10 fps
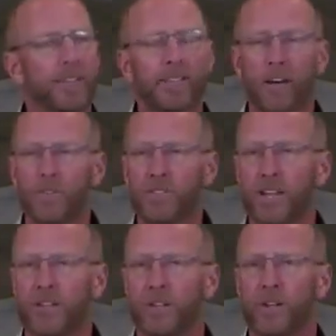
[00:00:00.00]
self
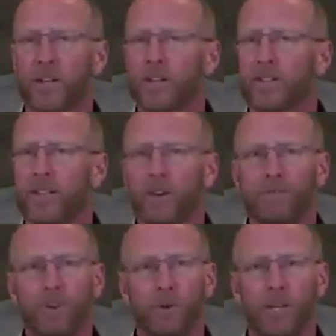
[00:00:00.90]
centered, self
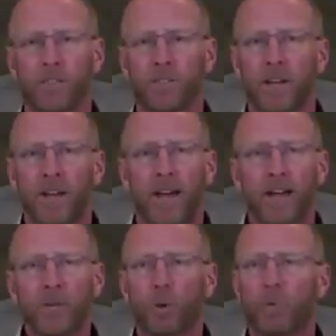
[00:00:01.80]
focused,
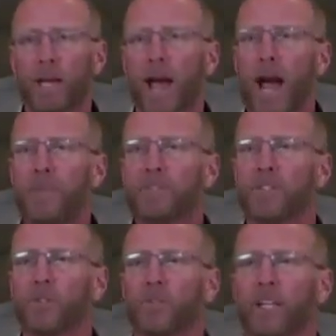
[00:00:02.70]
and you will be
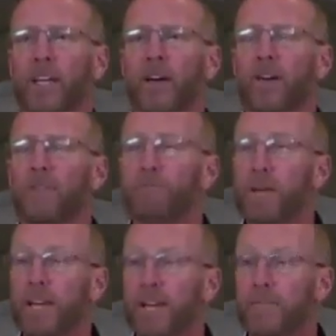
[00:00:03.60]
absolutely,
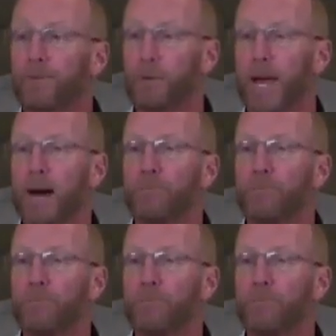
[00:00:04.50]
beginning from that